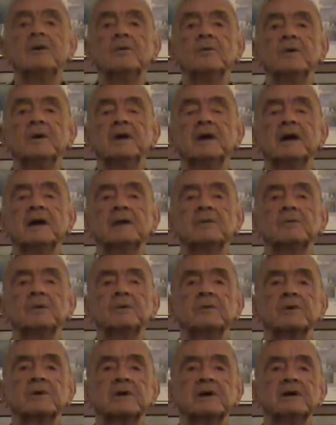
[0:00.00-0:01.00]
We
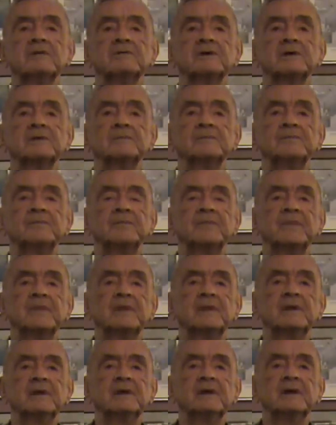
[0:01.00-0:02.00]
were given
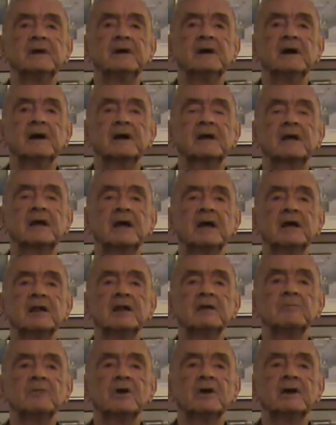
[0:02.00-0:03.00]
a
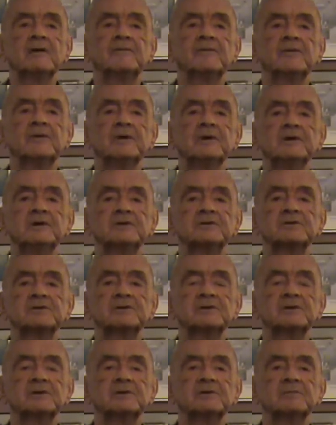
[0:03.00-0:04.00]
candy bar for
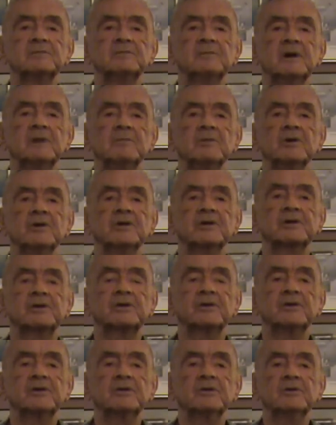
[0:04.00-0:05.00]
each member of the
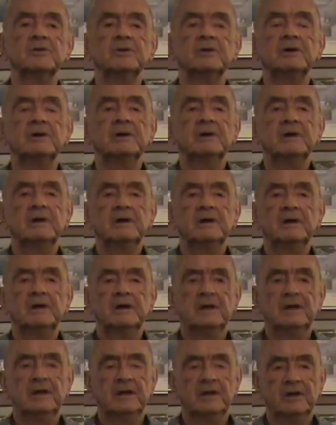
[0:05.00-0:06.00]
crew
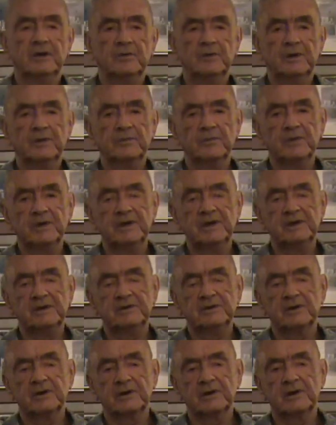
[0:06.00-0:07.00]
when we
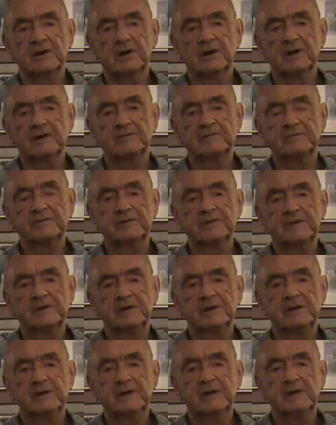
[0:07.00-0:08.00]
took off.
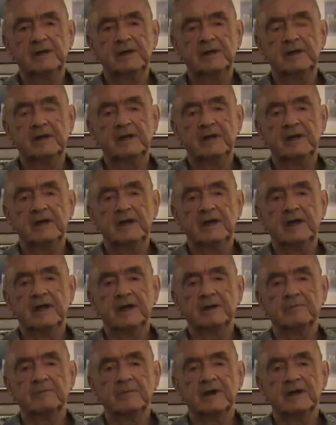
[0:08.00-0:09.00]

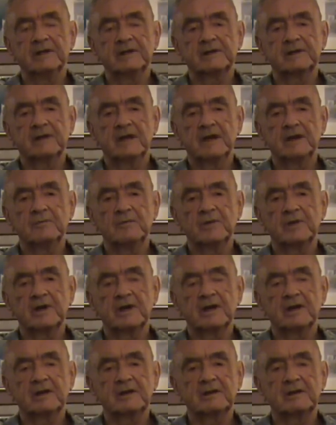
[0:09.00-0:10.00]
And by the time we
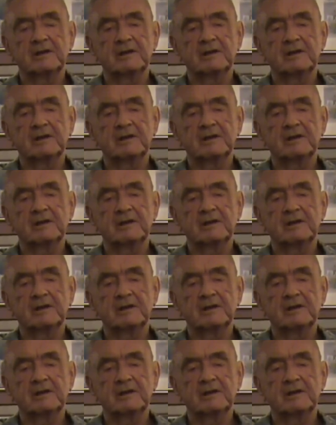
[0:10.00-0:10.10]
got